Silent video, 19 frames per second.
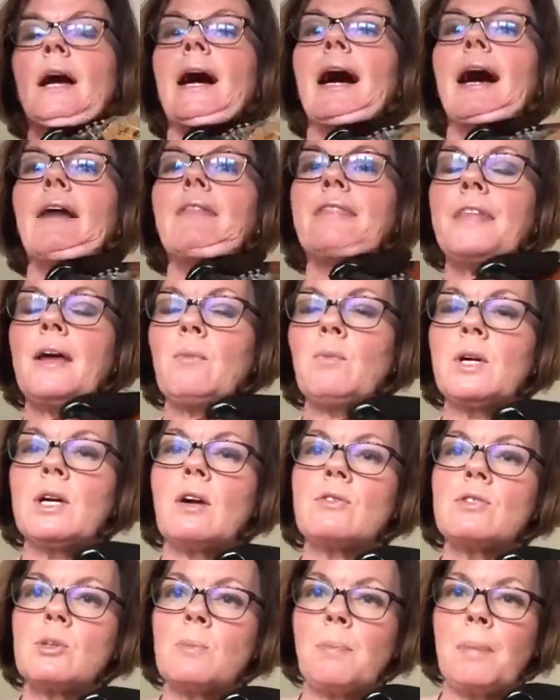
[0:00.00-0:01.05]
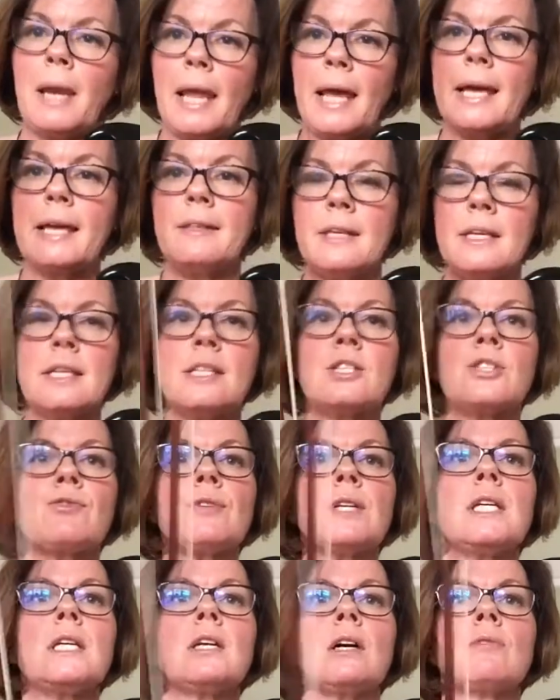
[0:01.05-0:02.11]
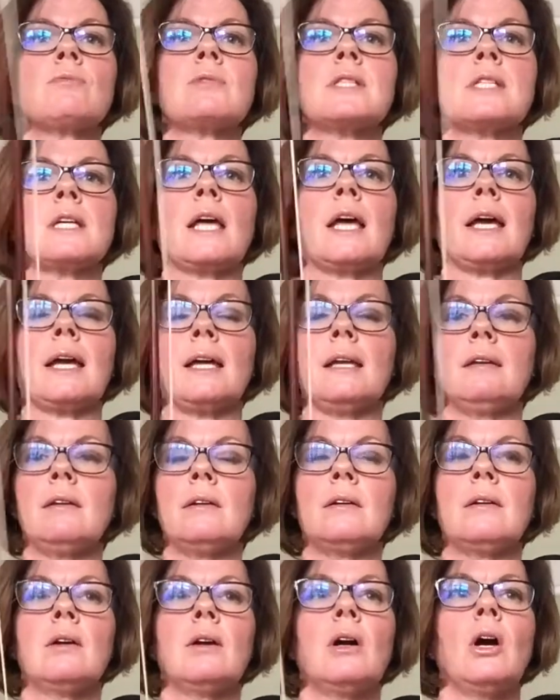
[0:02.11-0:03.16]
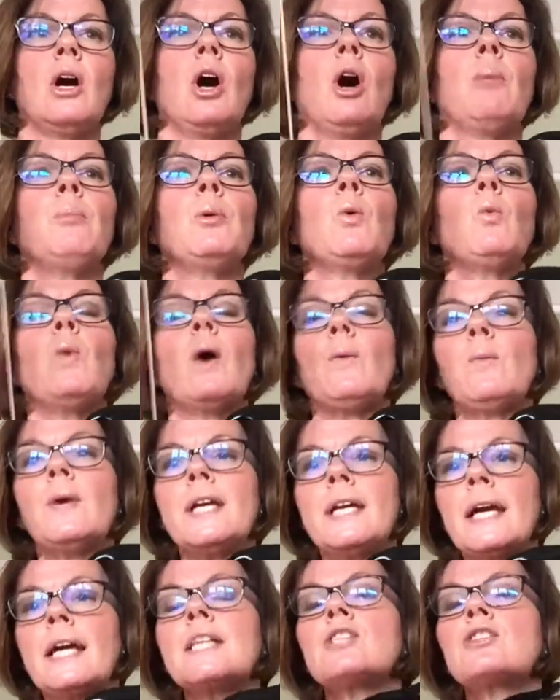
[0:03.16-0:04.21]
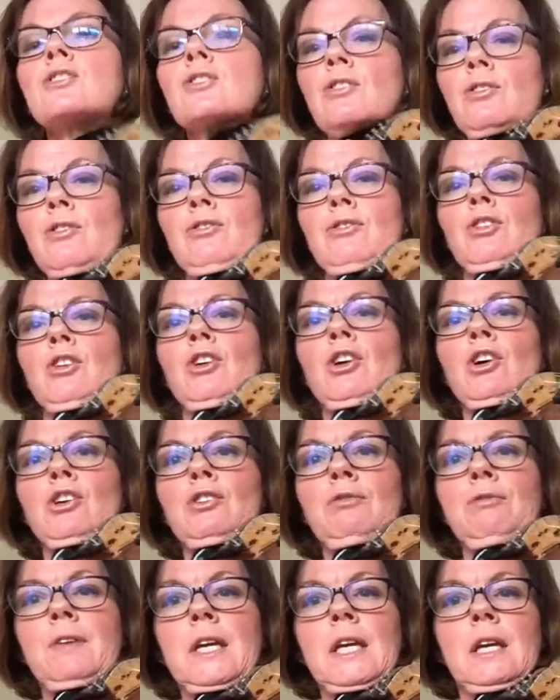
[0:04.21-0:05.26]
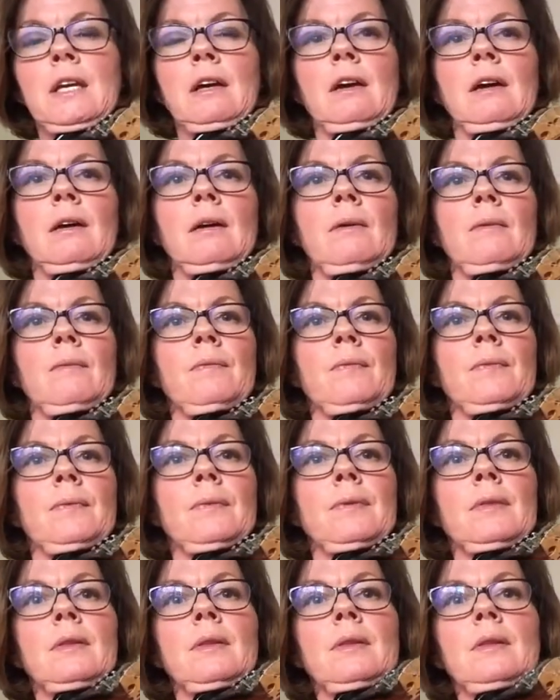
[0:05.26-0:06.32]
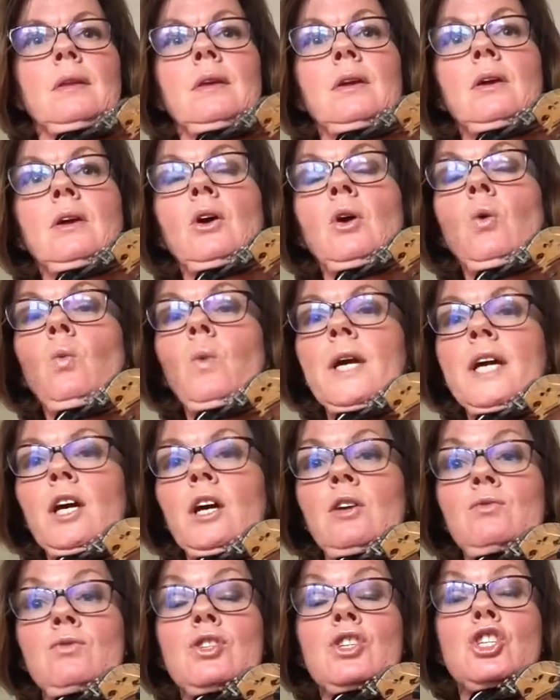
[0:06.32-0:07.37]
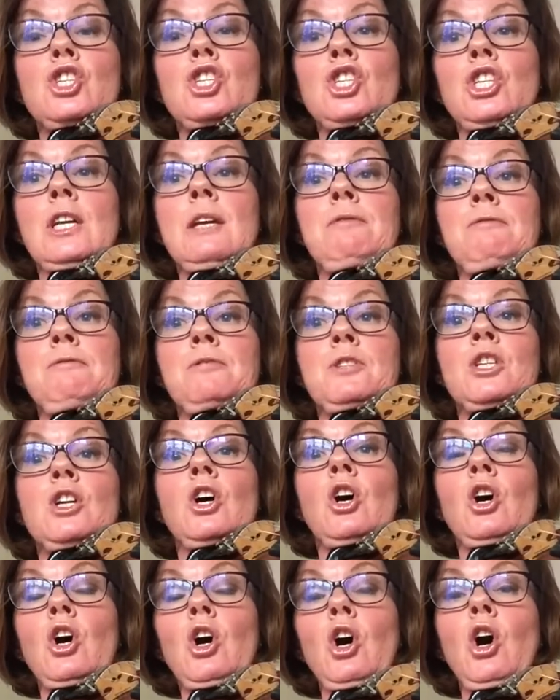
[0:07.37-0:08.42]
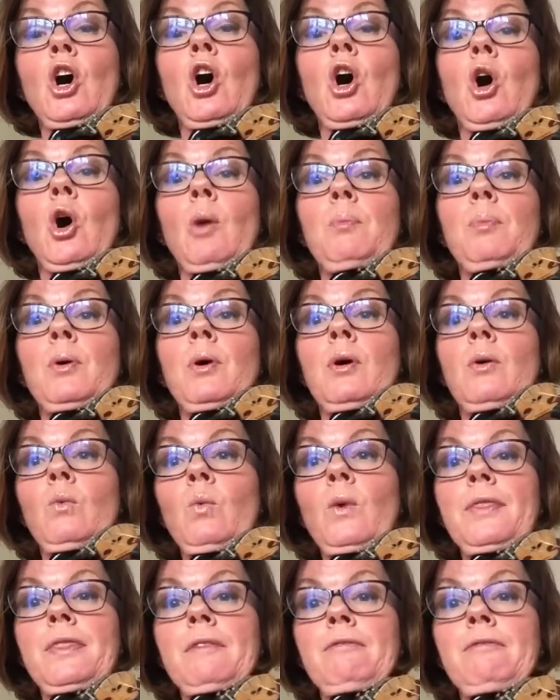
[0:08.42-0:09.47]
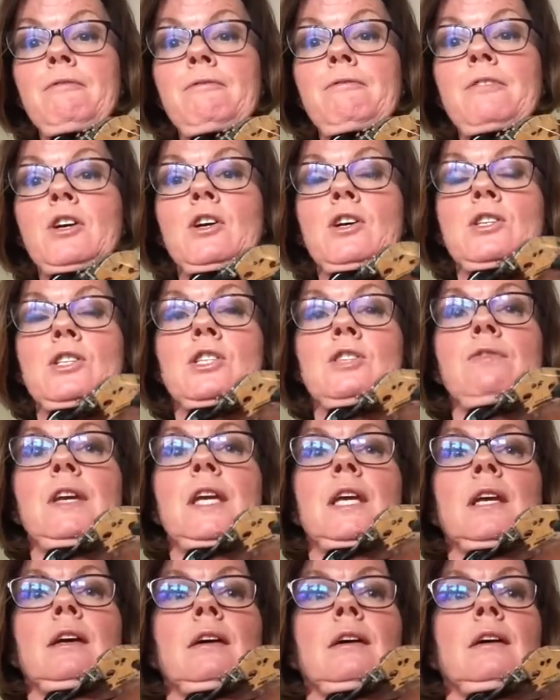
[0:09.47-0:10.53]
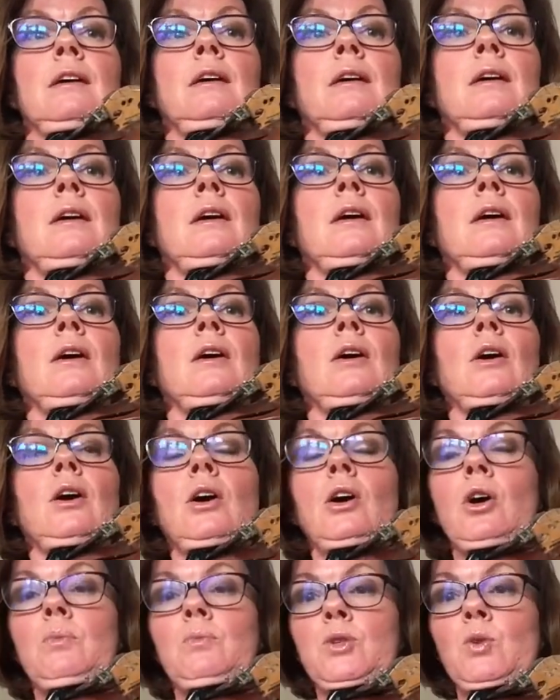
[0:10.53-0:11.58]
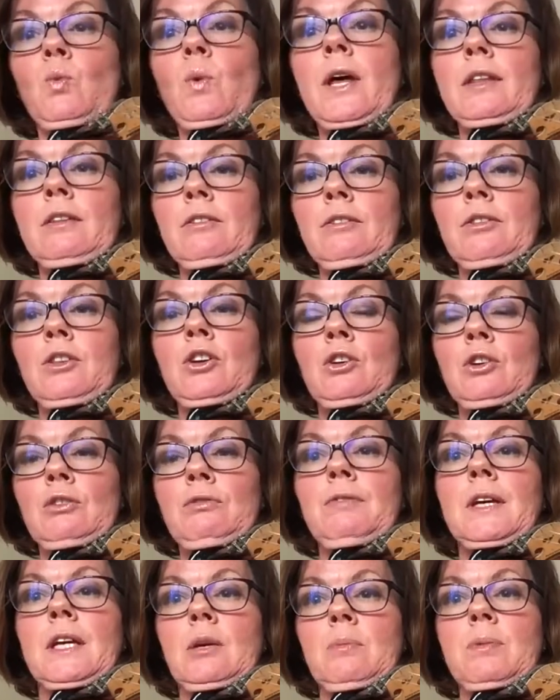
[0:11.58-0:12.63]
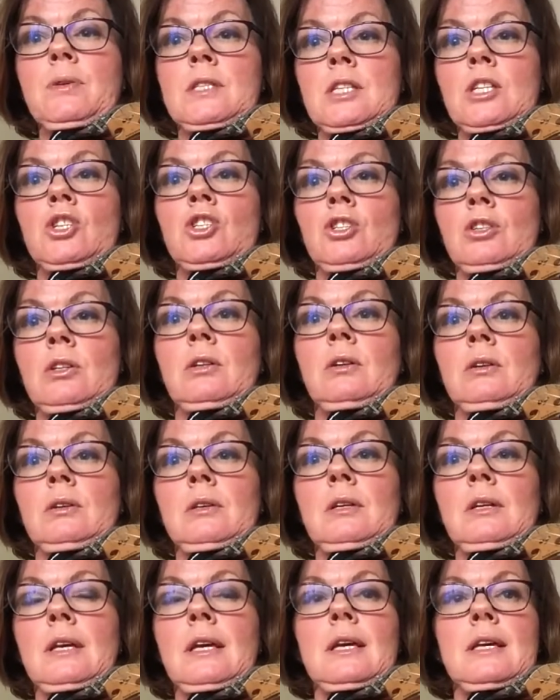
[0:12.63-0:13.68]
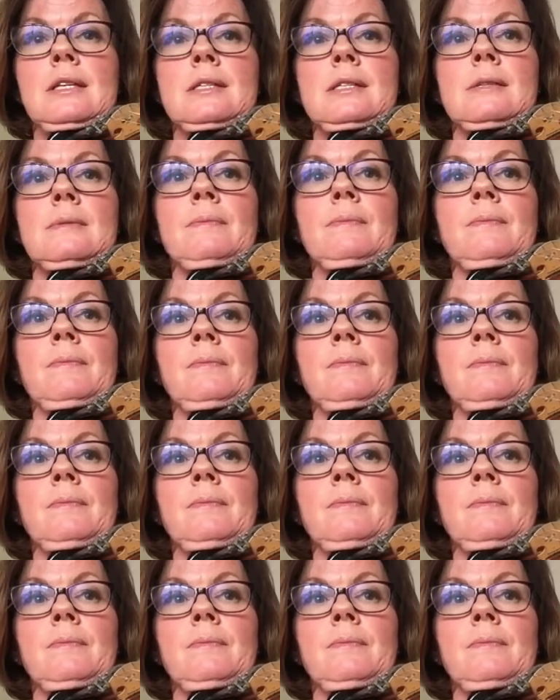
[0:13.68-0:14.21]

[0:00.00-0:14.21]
And then we're going to play these 3 notes again, but when we get to the third finger, we're going to shift up with the first finger up to where the third finger position is.